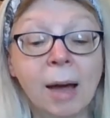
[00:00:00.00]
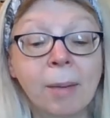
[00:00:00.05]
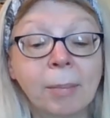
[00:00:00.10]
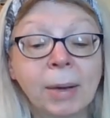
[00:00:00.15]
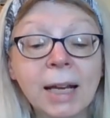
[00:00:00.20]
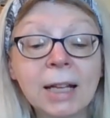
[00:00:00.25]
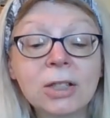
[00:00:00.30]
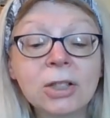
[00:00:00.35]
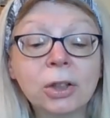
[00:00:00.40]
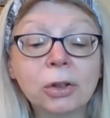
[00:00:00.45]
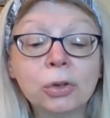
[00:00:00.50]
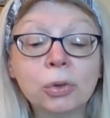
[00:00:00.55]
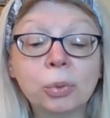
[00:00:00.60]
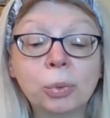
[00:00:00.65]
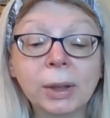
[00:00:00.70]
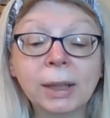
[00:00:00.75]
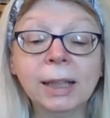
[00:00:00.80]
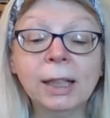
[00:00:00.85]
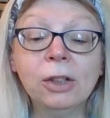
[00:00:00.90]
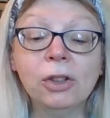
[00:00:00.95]
But as there's
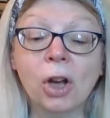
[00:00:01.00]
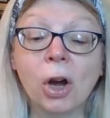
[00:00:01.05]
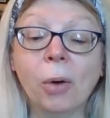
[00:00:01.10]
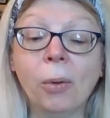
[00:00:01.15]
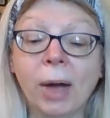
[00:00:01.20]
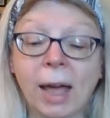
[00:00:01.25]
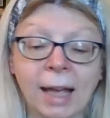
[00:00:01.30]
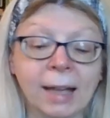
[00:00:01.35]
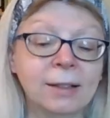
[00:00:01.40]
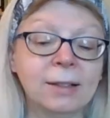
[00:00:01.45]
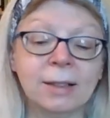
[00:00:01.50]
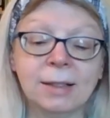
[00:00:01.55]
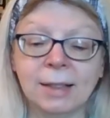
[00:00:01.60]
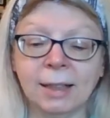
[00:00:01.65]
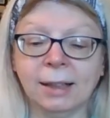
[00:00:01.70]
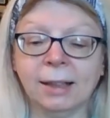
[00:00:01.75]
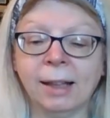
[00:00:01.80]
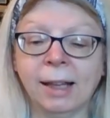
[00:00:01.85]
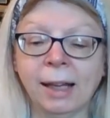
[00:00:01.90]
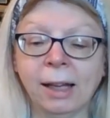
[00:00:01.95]
really no end to
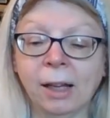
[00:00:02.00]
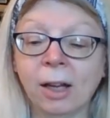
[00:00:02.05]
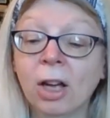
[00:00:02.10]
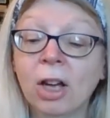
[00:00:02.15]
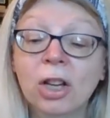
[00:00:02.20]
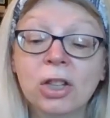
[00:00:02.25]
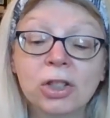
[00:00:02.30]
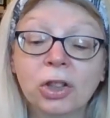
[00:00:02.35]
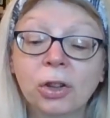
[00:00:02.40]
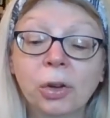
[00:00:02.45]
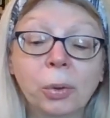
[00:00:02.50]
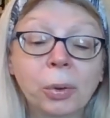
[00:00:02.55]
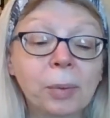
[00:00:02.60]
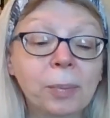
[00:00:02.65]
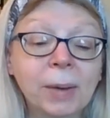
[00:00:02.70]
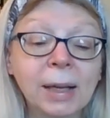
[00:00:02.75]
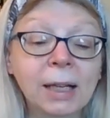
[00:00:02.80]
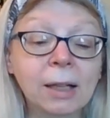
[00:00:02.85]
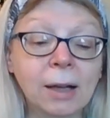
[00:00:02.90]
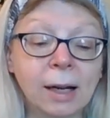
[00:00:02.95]
diddling, so there would
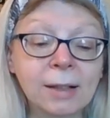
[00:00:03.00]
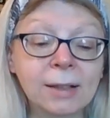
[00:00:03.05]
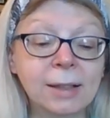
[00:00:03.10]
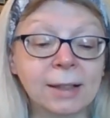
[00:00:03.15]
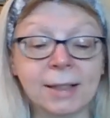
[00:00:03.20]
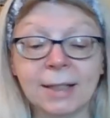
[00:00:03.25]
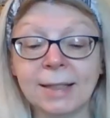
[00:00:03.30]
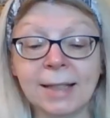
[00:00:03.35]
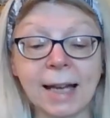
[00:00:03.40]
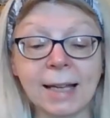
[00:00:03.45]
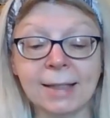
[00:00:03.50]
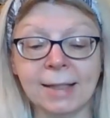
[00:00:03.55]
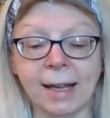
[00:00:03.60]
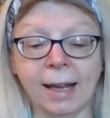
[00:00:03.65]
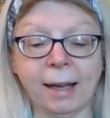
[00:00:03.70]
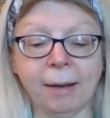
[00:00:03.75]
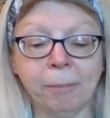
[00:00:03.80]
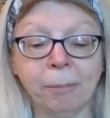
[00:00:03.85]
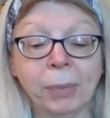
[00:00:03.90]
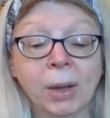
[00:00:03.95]
be none to this
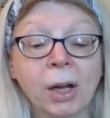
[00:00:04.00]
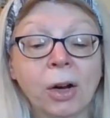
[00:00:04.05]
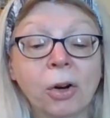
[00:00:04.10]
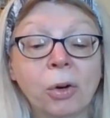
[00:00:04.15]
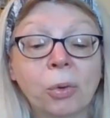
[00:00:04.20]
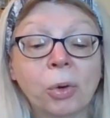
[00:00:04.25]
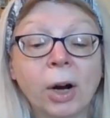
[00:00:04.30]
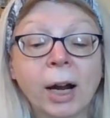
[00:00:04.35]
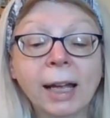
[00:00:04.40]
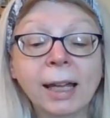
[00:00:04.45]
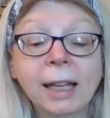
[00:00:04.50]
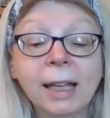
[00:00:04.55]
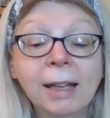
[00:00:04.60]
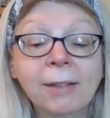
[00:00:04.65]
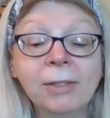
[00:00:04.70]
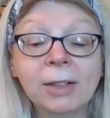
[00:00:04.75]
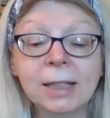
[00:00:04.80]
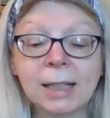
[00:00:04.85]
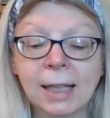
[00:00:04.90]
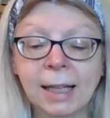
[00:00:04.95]
essay, were I
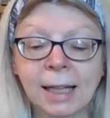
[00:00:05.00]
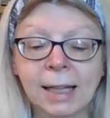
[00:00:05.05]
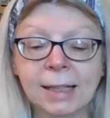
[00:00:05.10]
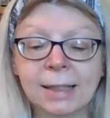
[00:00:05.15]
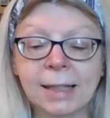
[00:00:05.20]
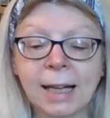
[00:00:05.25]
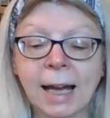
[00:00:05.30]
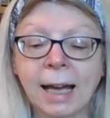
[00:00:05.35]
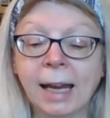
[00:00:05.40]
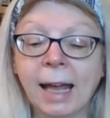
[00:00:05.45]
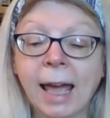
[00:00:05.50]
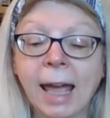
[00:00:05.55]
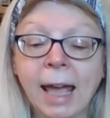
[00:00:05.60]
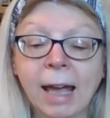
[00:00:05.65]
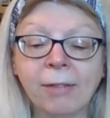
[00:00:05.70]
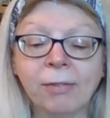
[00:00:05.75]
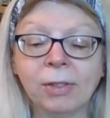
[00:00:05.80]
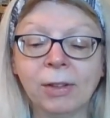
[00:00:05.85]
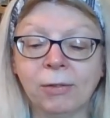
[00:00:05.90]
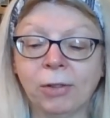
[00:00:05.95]
even to hint at
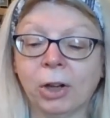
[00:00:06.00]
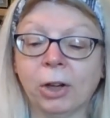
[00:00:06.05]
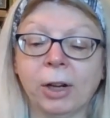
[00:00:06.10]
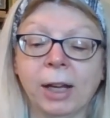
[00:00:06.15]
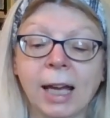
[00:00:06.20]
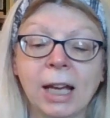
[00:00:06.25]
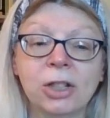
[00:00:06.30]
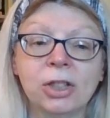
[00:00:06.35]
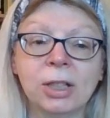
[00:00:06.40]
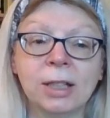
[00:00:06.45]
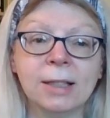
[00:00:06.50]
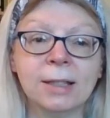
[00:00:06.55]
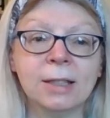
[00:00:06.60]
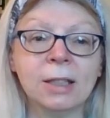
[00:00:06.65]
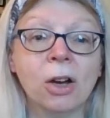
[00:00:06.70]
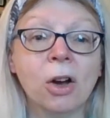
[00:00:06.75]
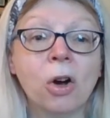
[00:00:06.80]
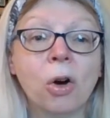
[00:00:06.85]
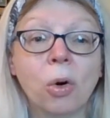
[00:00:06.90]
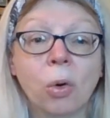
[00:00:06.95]
half the
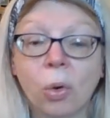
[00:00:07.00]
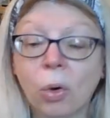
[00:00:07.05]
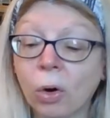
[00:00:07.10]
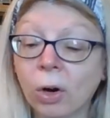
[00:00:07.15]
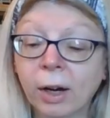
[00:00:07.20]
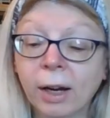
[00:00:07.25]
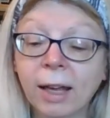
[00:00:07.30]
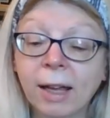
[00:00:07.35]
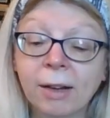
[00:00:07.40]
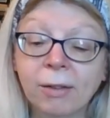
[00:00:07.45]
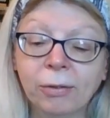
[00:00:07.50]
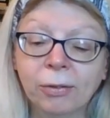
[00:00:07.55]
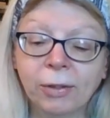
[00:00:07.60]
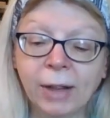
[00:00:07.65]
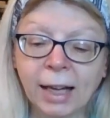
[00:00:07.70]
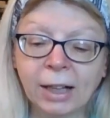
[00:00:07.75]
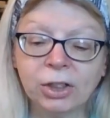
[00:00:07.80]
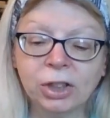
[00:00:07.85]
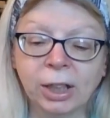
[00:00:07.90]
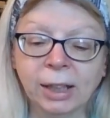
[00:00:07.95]
variations or
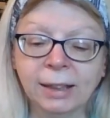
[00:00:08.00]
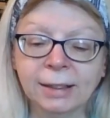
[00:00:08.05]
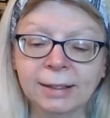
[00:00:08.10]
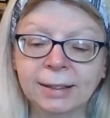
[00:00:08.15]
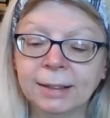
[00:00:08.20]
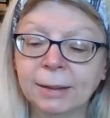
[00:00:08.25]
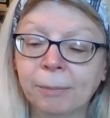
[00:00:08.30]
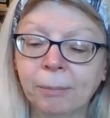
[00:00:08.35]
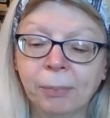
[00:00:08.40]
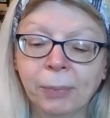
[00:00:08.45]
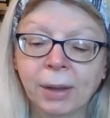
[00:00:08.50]
inflections